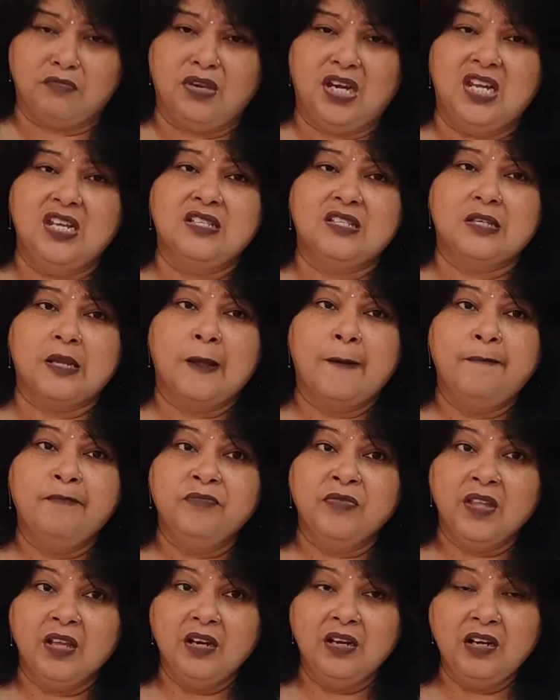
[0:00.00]
means
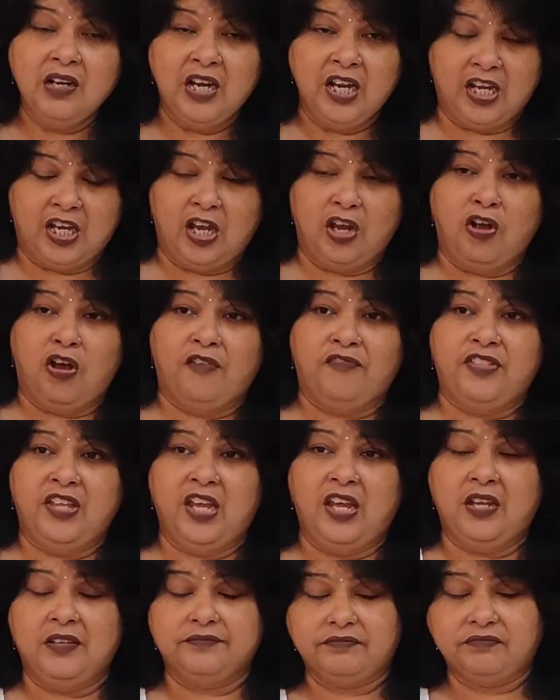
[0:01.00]
leaking of
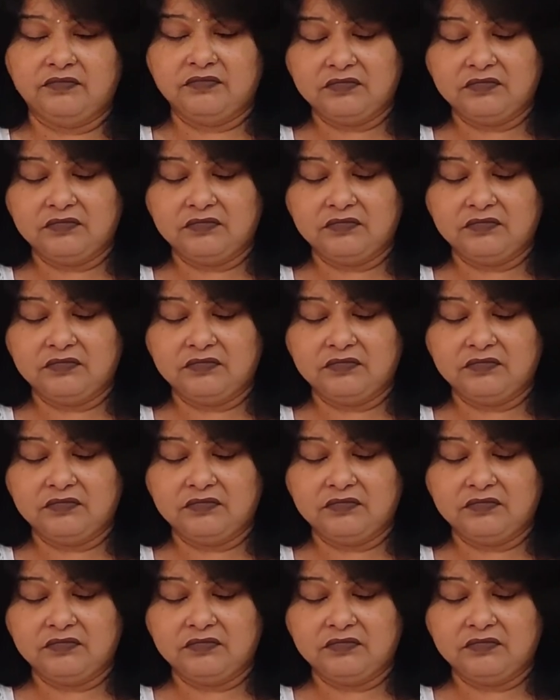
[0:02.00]
the